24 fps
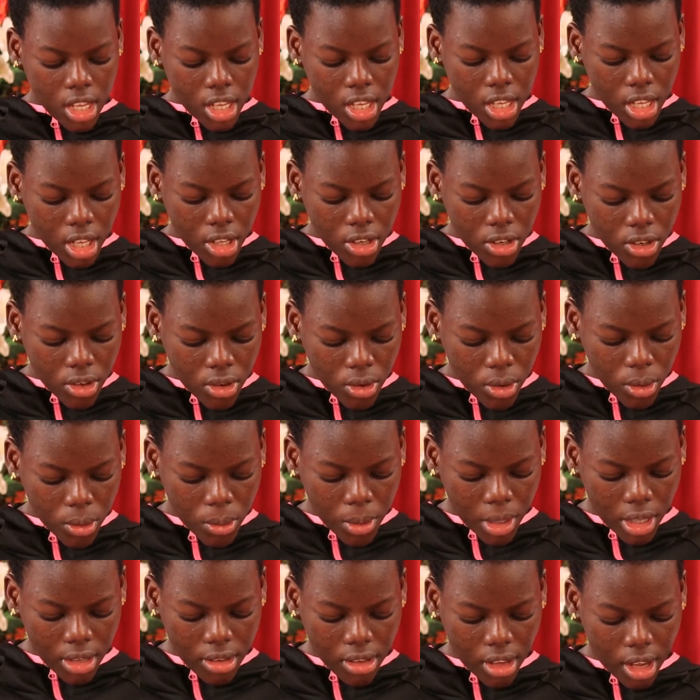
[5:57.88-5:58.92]
Yet not
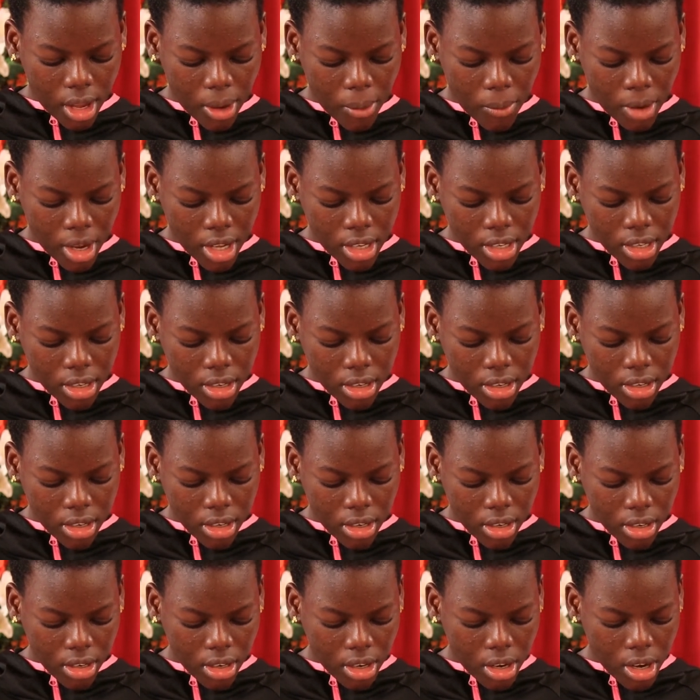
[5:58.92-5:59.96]
what I want,
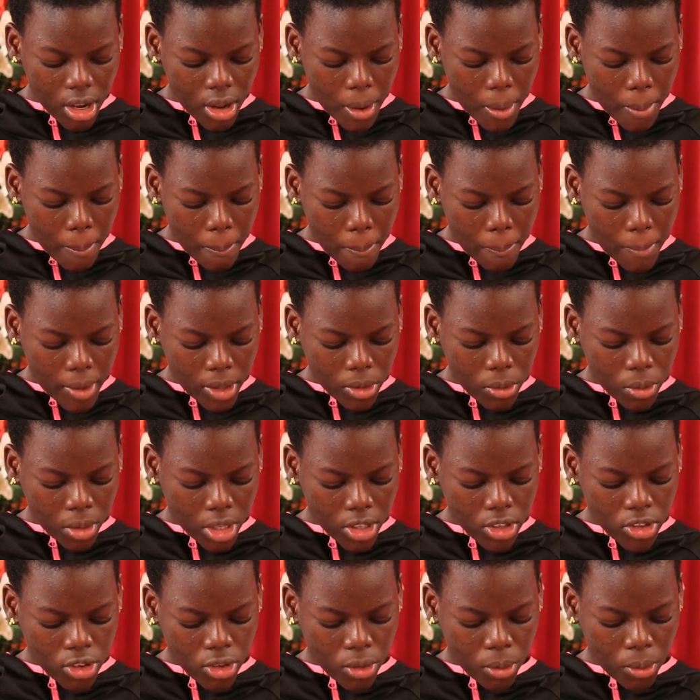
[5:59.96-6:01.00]
but
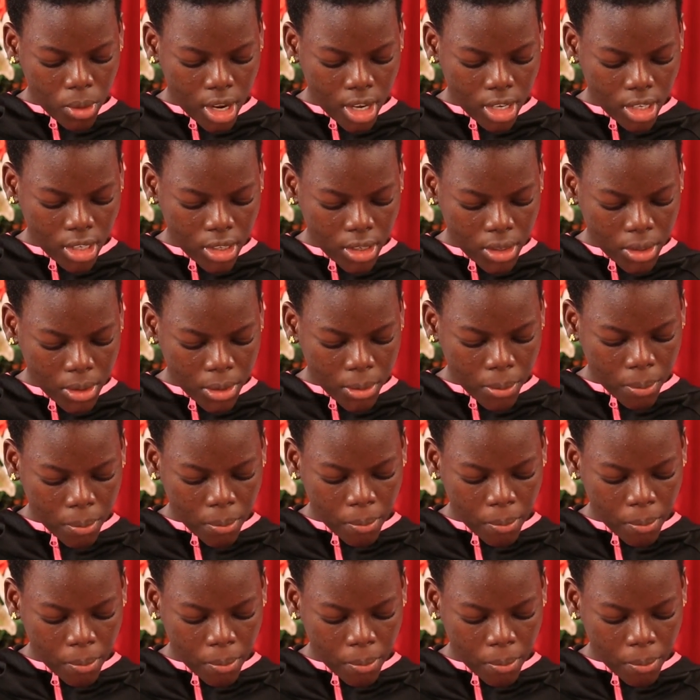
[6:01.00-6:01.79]
what you want.